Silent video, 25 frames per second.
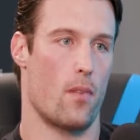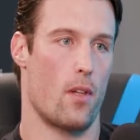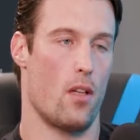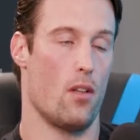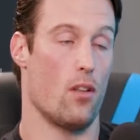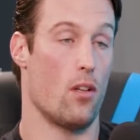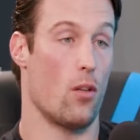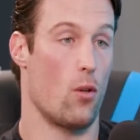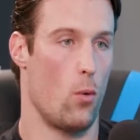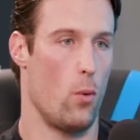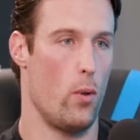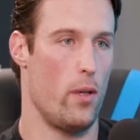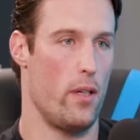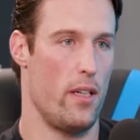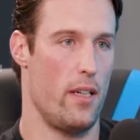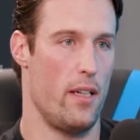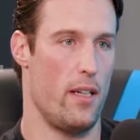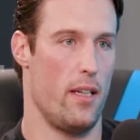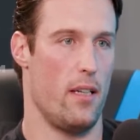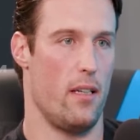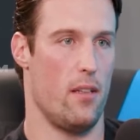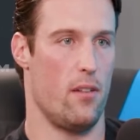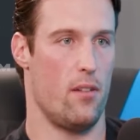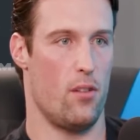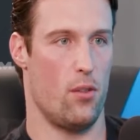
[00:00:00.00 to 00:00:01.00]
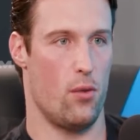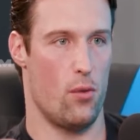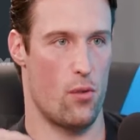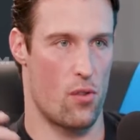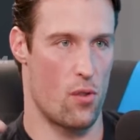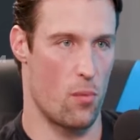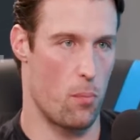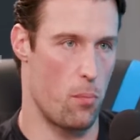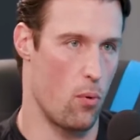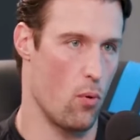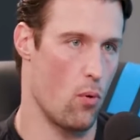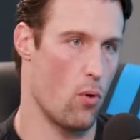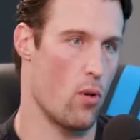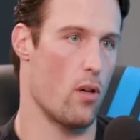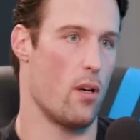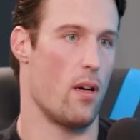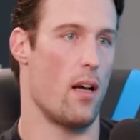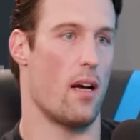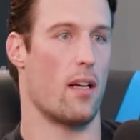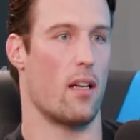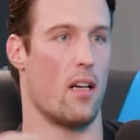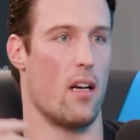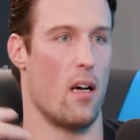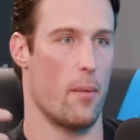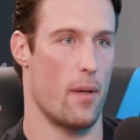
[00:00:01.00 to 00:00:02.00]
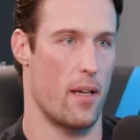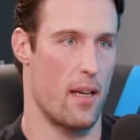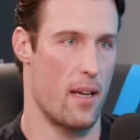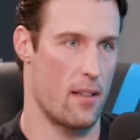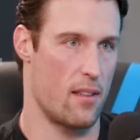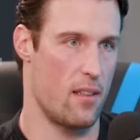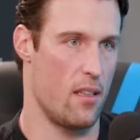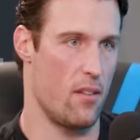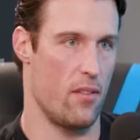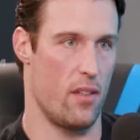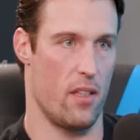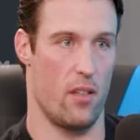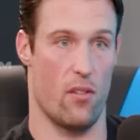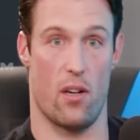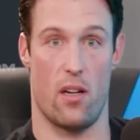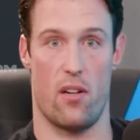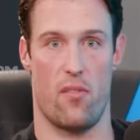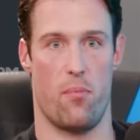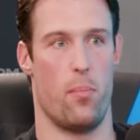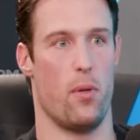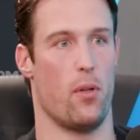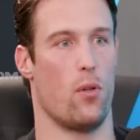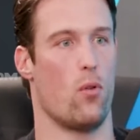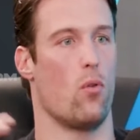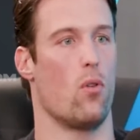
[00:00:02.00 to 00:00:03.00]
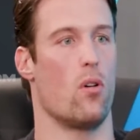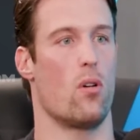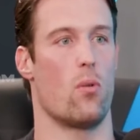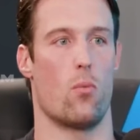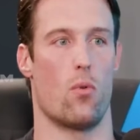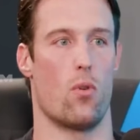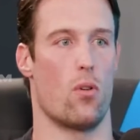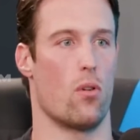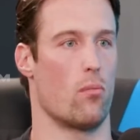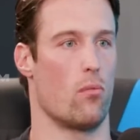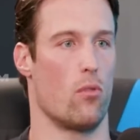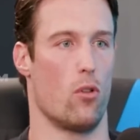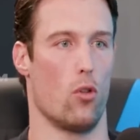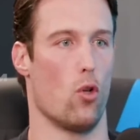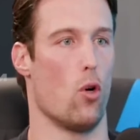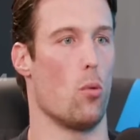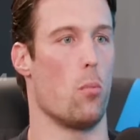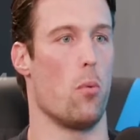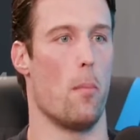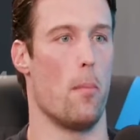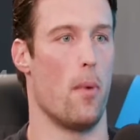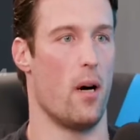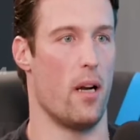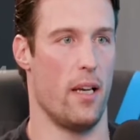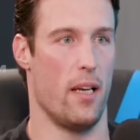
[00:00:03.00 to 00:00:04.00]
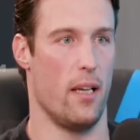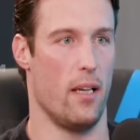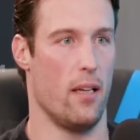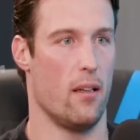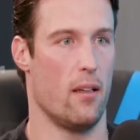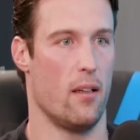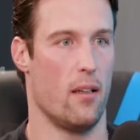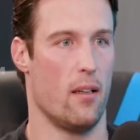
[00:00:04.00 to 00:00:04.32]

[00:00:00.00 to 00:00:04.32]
liquidity to support economic activity, right? If Bitcoin were global money